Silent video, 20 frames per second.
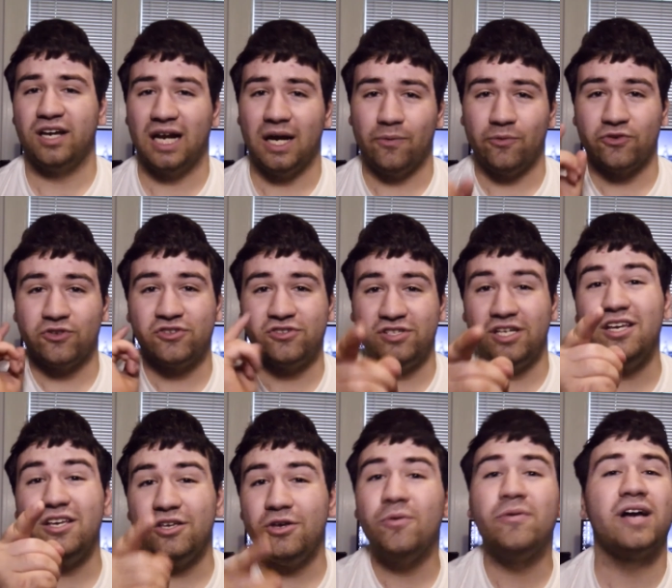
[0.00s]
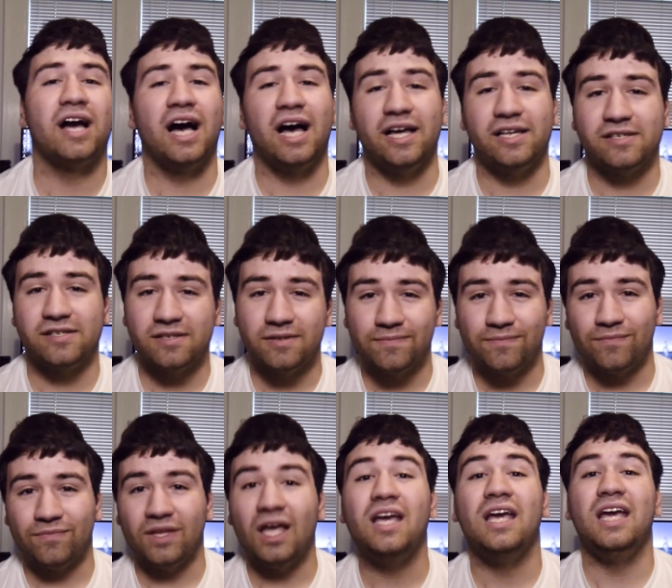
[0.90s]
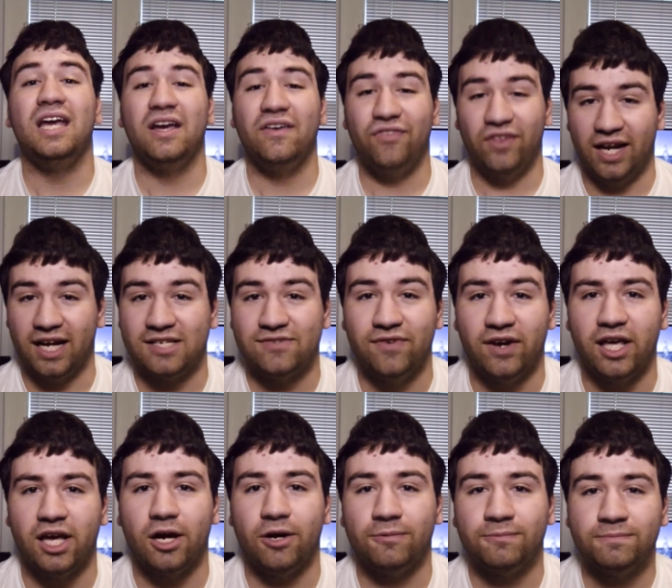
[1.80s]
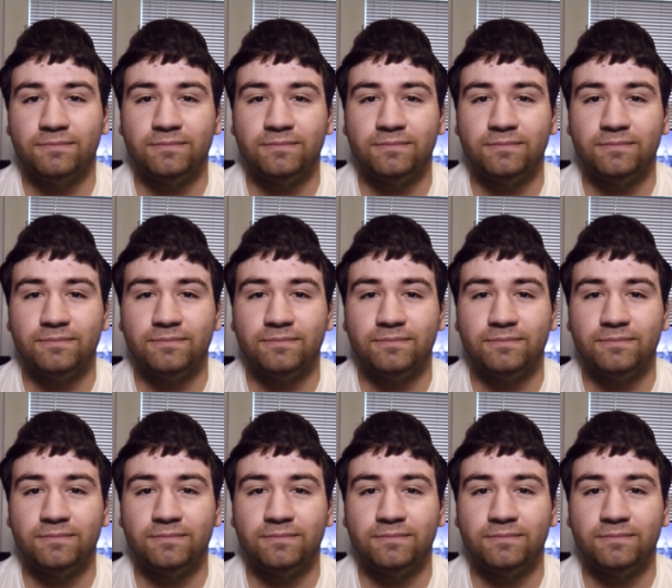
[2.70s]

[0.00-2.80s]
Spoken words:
and I will see you guys in the next video.